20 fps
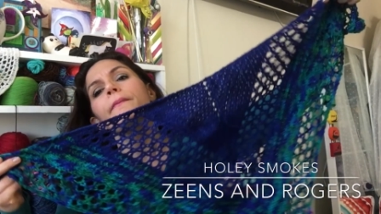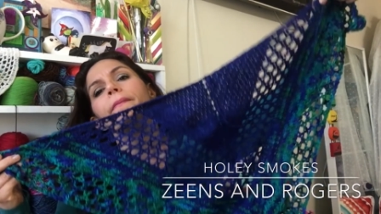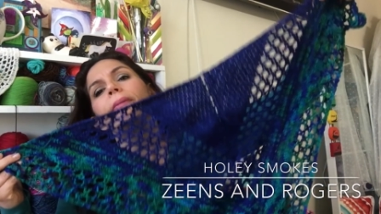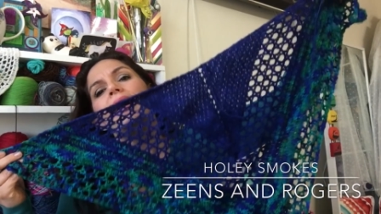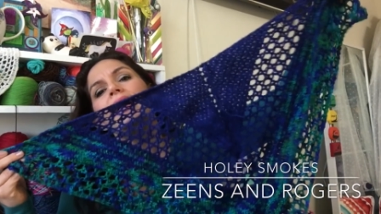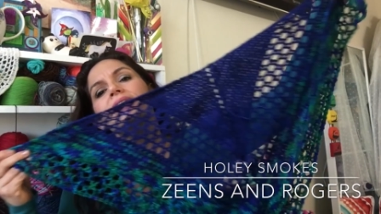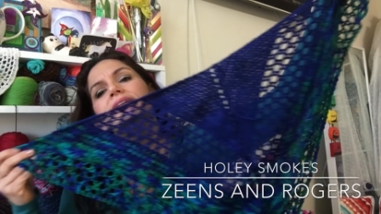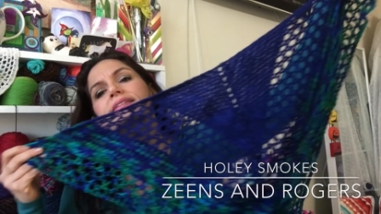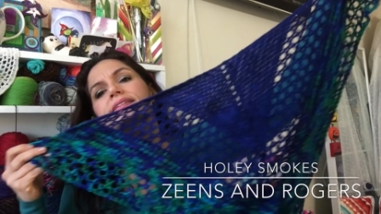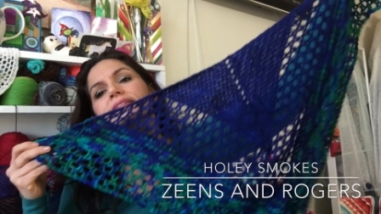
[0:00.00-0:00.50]

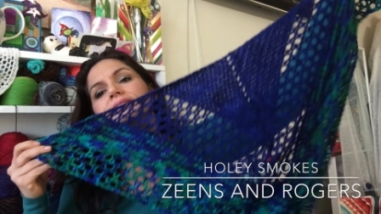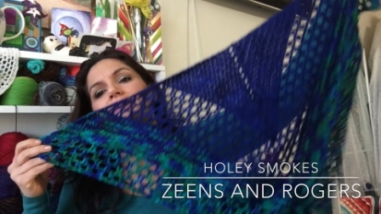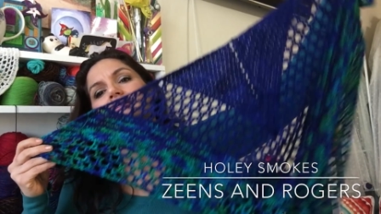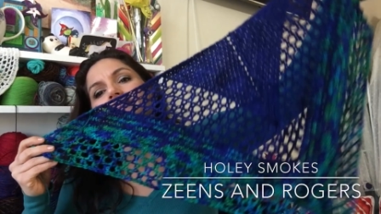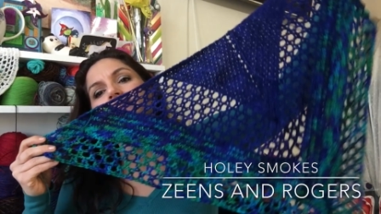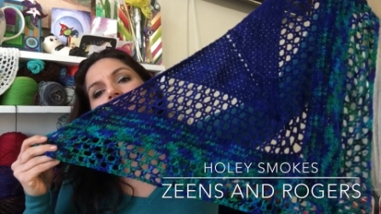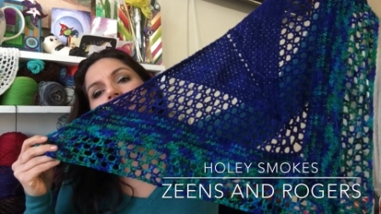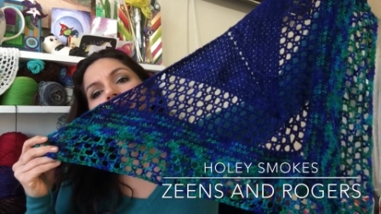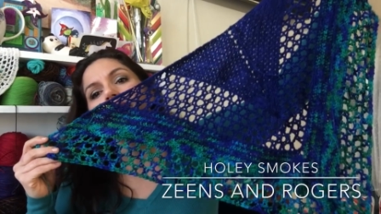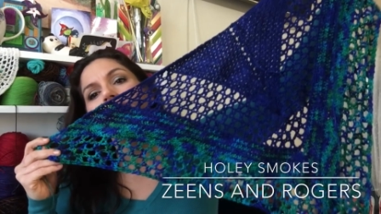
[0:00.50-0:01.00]
but
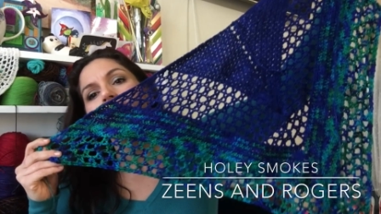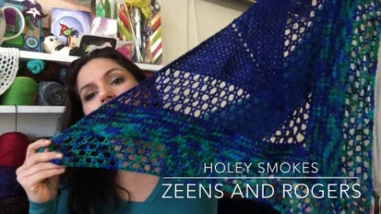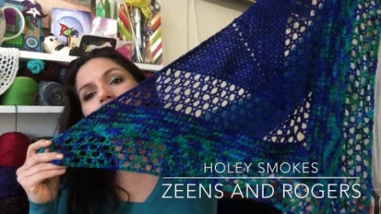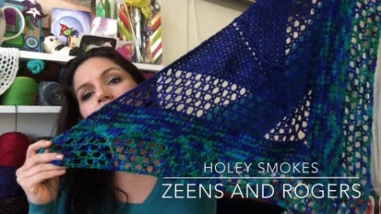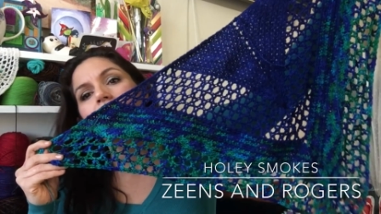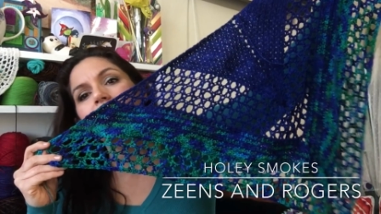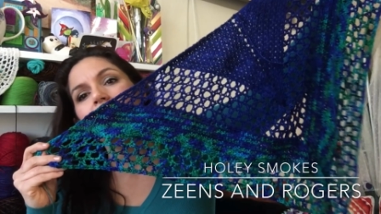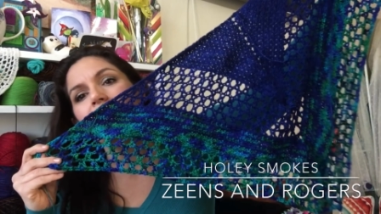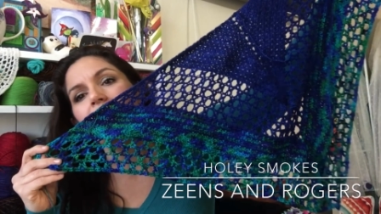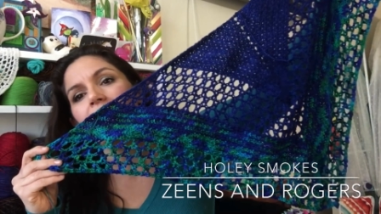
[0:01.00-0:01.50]

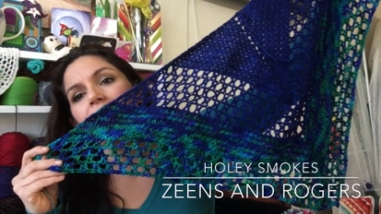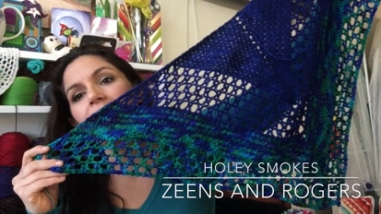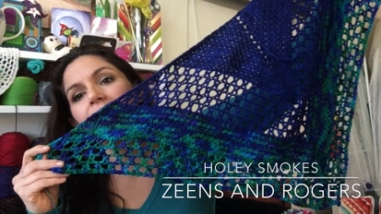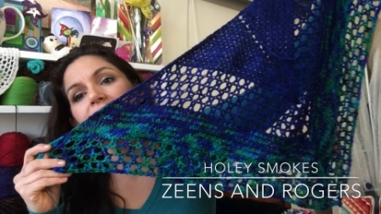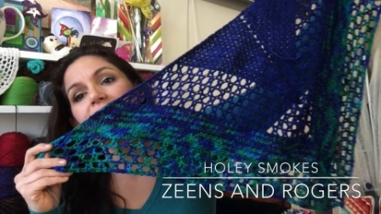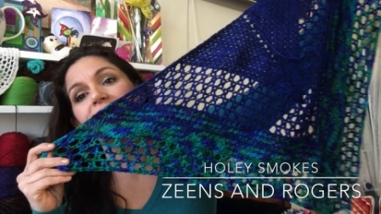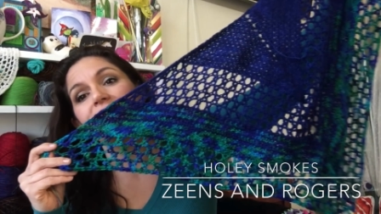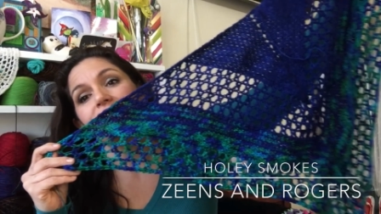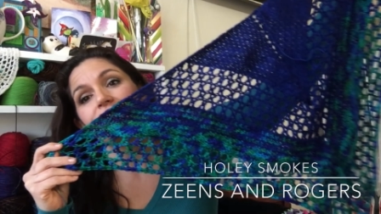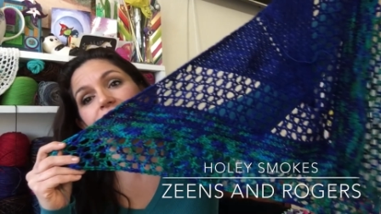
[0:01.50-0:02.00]

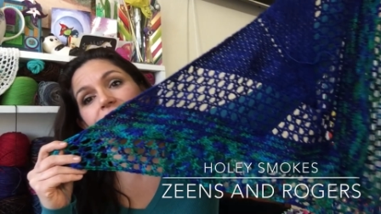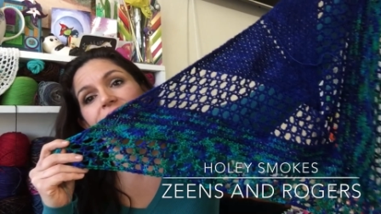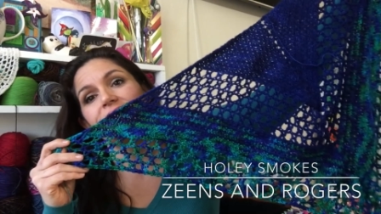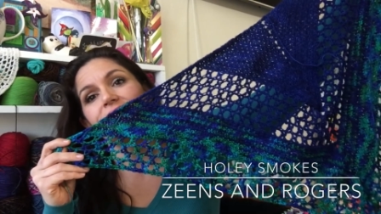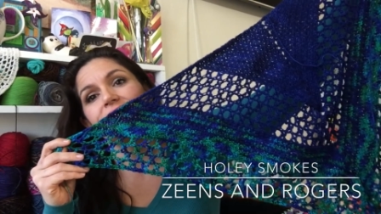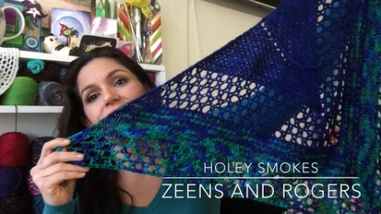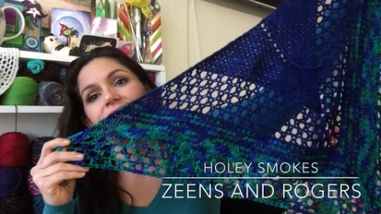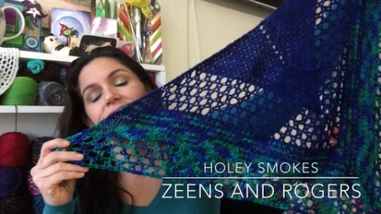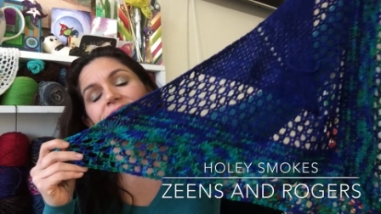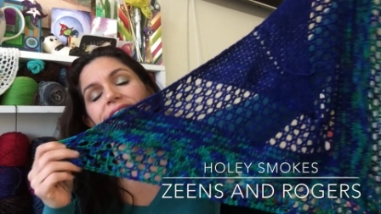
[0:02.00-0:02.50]
I love it.